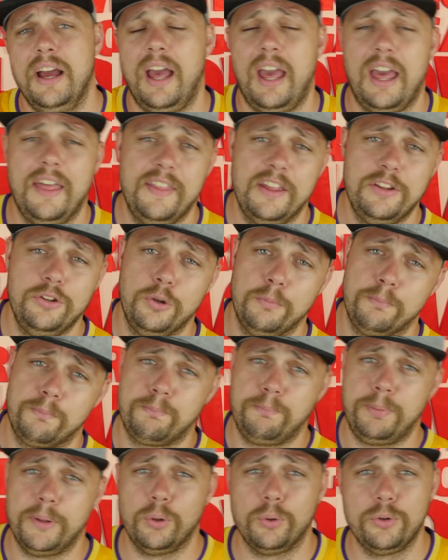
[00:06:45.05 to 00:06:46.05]
and then you
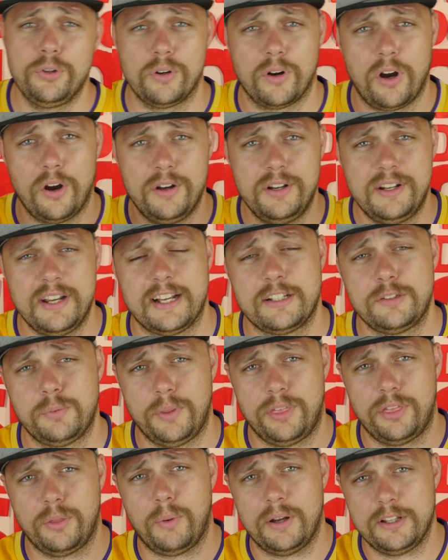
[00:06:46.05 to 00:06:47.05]
build your own decks
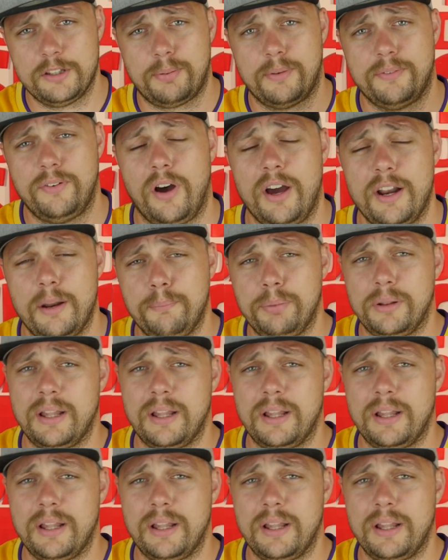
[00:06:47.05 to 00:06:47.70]
with the ones provided